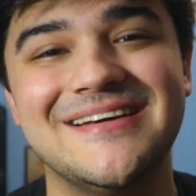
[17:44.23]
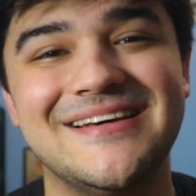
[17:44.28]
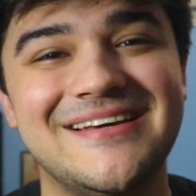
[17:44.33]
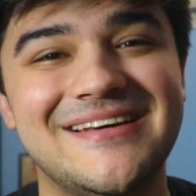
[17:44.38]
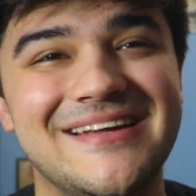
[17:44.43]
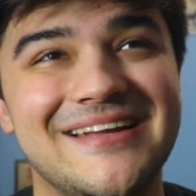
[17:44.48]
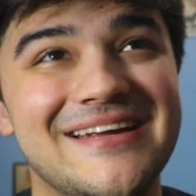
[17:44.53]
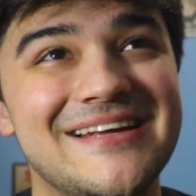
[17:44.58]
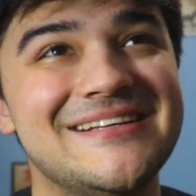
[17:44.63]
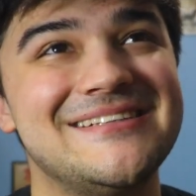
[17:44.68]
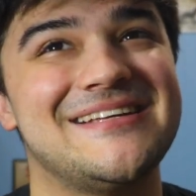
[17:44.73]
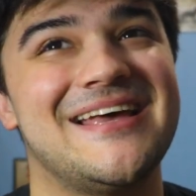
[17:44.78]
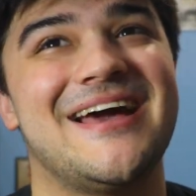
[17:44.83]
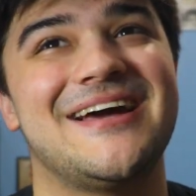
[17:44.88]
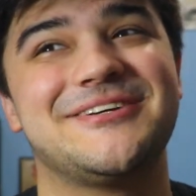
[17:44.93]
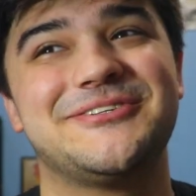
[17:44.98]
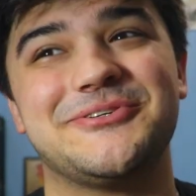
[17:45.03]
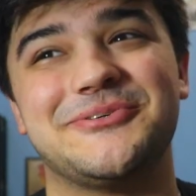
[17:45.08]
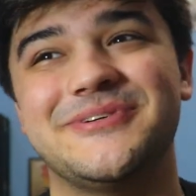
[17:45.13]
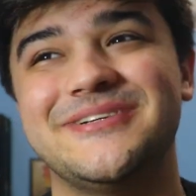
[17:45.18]
It is,
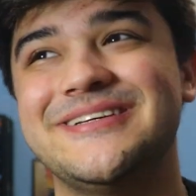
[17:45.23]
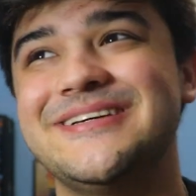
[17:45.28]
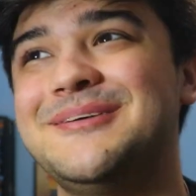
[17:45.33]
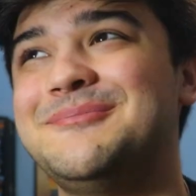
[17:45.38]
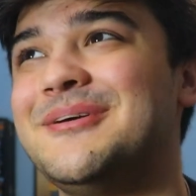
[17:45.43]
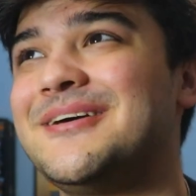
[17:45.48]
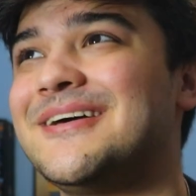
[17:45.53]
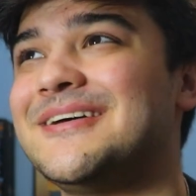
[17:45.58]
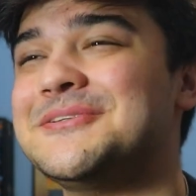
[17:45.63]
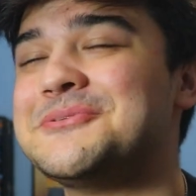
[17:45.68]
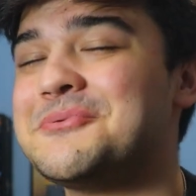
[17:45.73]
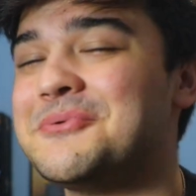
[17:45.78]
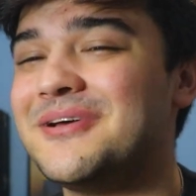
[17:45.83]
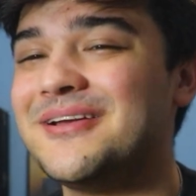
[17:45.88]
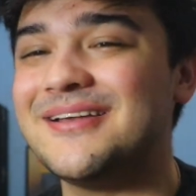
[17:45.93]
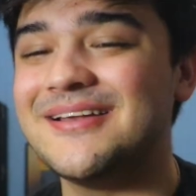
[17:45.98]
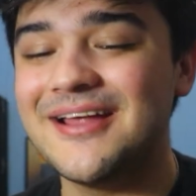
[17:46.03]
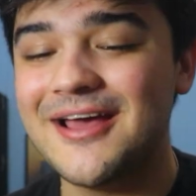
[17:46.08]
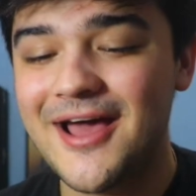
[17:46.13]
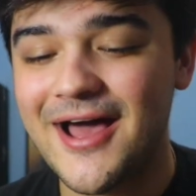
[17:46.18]
actually, because
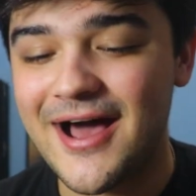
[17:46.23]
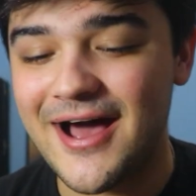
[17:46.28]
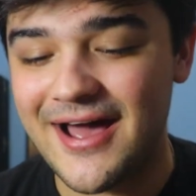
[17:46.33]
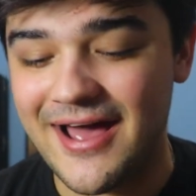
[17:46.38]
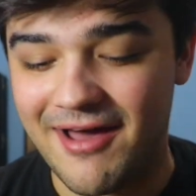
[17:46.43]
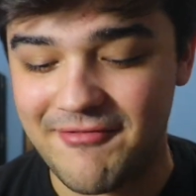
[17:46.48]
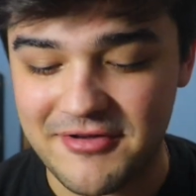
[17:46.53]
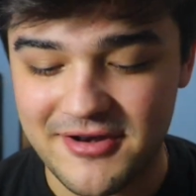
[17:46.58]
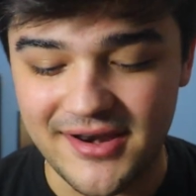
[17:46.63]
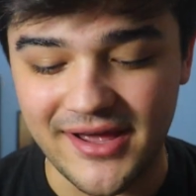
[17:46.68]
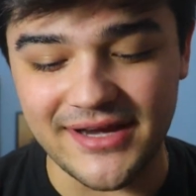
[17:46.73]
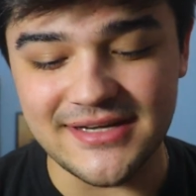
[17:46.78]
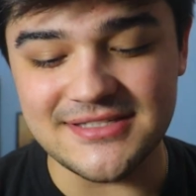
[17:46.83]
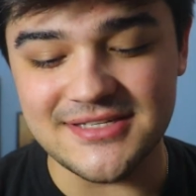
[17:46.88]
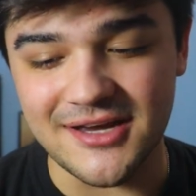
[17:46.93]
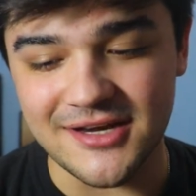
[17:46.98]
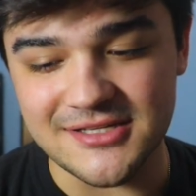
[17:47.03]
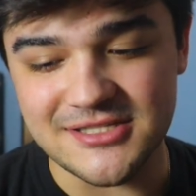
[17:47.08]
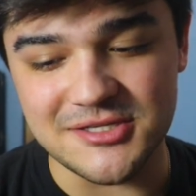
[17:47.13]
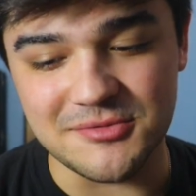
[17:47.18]
when I have a
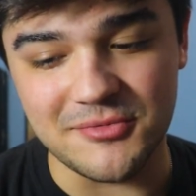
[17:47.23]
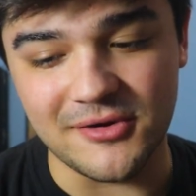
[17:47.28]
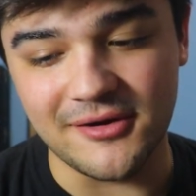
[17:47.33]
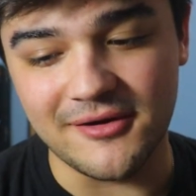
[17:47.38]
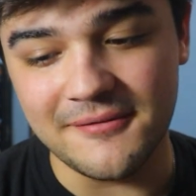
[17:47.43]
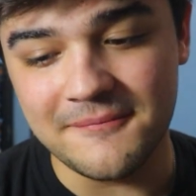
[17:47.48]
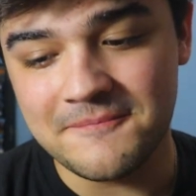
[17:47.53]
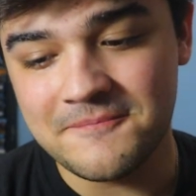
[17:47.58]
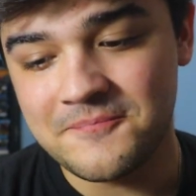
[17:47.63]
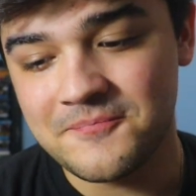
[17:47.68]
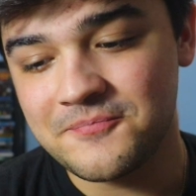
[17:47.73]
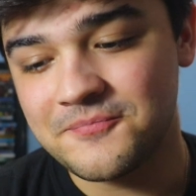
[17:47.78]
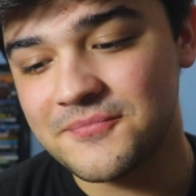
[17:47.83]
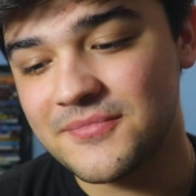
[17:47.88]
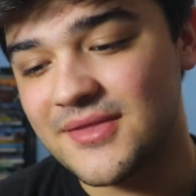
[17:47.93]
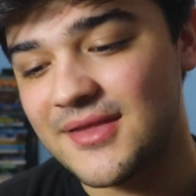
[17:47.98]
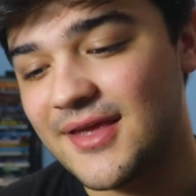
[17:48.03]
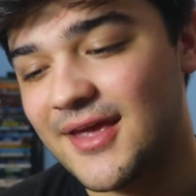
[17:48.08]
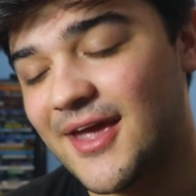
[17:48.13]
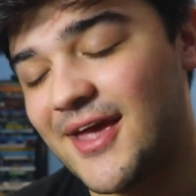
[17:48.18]
nice customer
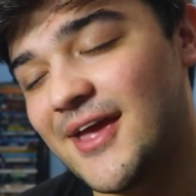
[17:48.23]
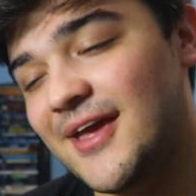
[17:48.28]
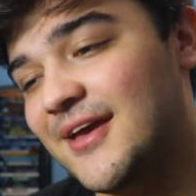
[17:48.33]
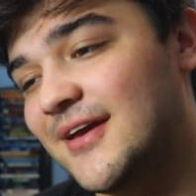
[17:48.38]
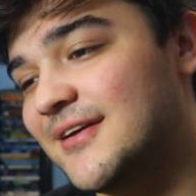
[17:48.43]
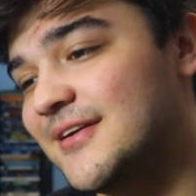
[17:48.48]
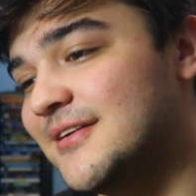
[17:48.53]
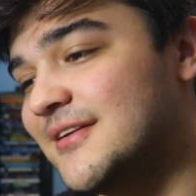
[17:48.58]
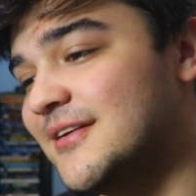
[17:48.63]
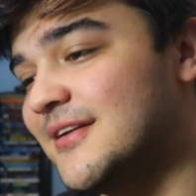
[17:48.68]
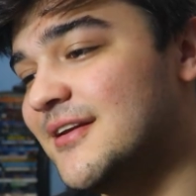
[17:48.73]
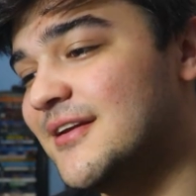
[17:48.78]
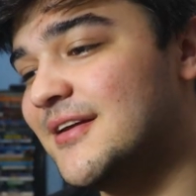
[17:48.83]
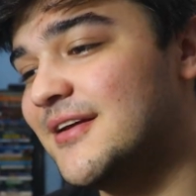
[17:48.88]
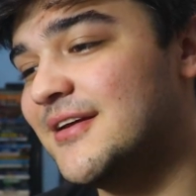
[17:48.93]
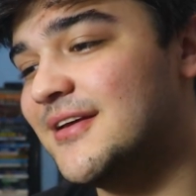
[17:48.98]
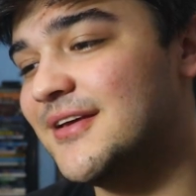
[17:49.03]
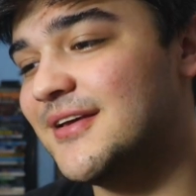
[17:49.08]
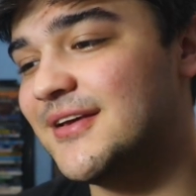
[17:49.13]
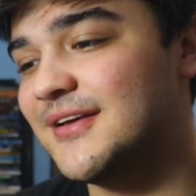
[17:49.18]
and
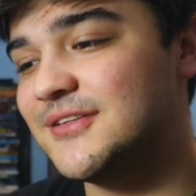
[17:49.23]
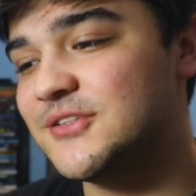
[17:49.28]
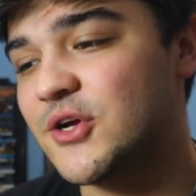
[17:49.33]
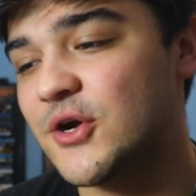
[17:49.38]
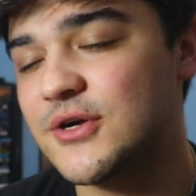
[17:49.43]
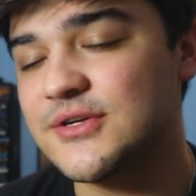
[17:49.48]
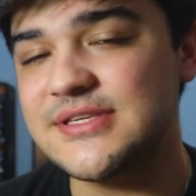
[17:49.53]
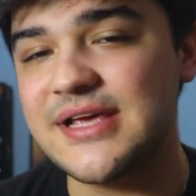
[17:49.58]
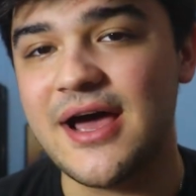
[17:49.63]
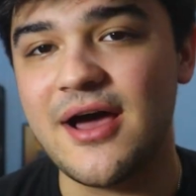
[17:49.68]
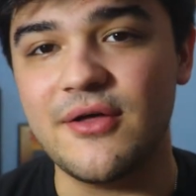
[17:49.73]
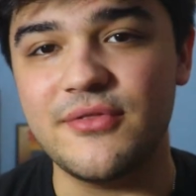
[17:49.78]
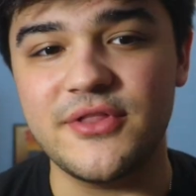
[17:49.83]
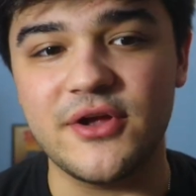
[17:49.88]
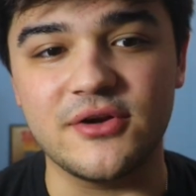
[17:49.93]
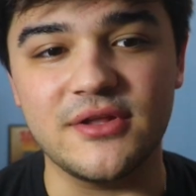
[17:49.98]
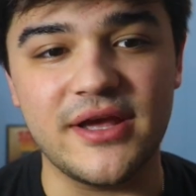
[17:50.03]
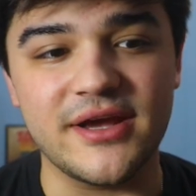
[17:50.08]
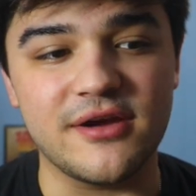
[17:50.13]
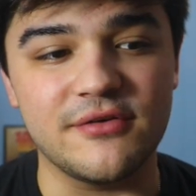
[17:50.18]
turns out
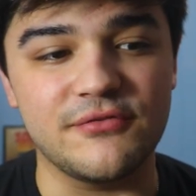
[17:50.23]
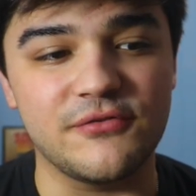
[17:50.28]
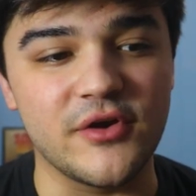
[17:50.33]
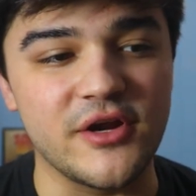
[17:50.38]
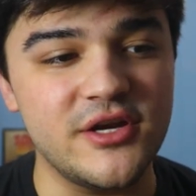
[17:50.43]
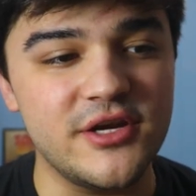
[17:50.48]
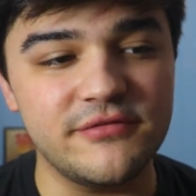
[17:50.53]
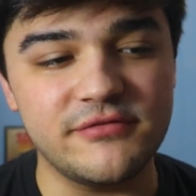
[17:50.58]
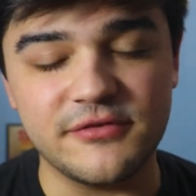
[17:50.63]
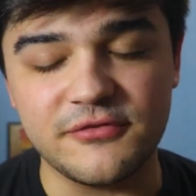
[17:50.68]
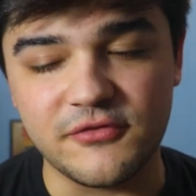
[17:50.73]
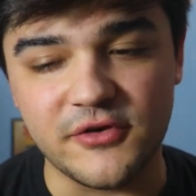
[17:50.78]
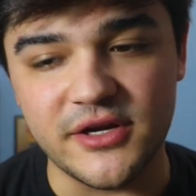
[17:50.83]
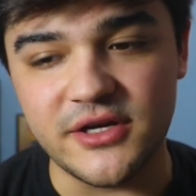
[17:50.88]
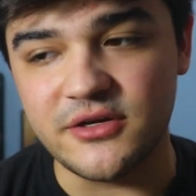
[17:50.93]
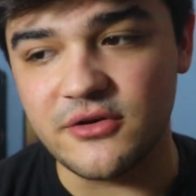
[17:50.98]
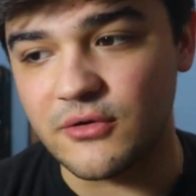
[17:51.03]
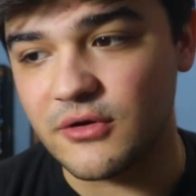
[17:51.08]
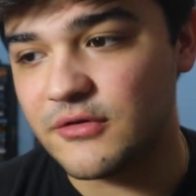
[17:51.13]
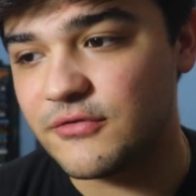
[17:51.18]
they're like a friend of a
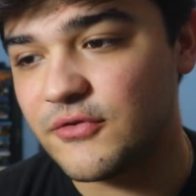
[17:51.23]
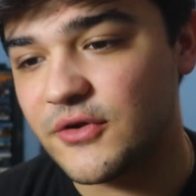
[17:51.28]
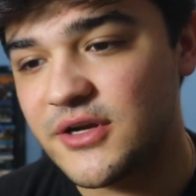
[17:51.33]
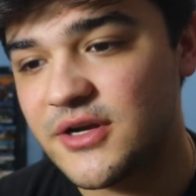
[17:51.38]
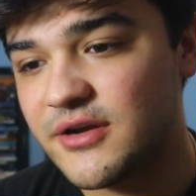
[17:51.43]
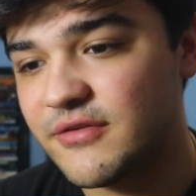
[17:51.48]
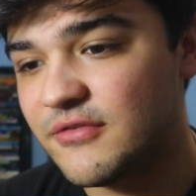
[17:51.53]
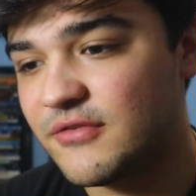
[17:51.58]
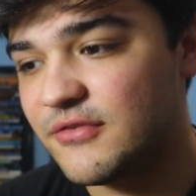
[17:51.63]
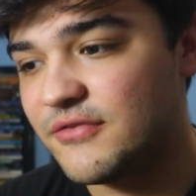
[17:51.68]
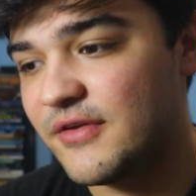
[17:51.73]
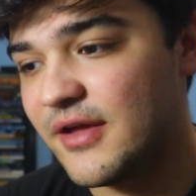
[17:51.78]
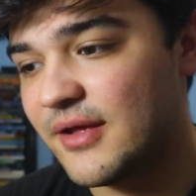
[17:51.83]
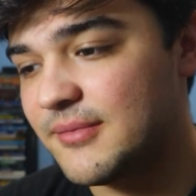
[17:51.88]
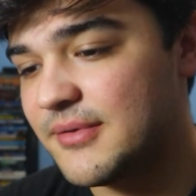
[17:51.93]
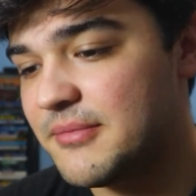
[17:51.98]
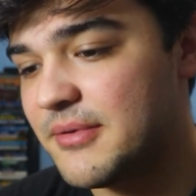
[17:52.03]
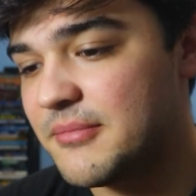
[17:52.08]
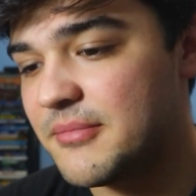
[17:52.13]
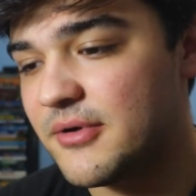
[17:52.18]
friend or a friend of a
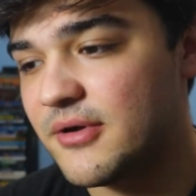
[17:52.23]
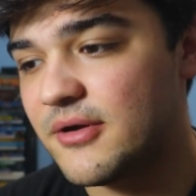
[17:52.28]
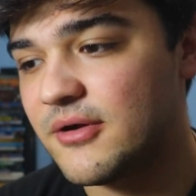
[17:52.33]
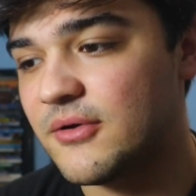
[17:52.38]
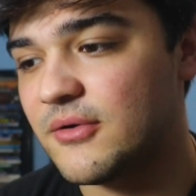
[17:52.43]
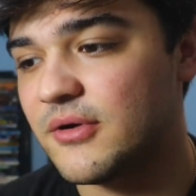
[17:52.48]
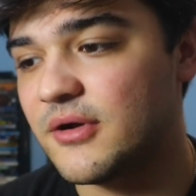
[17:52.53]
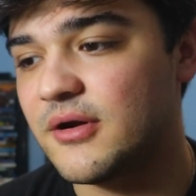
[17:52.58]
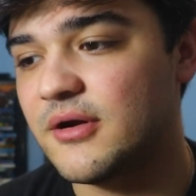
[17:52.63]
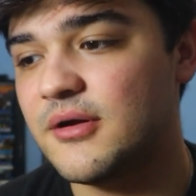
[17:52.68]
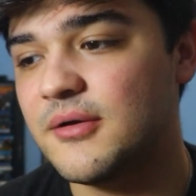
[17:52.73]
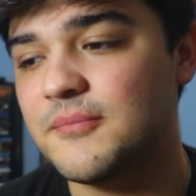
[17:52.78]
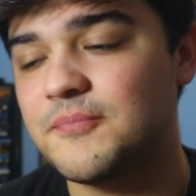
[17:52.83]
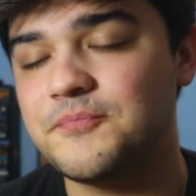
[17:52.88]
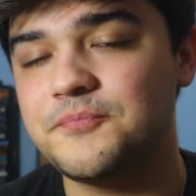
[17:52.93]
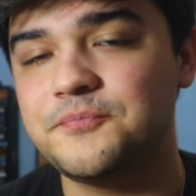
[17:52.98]
family member or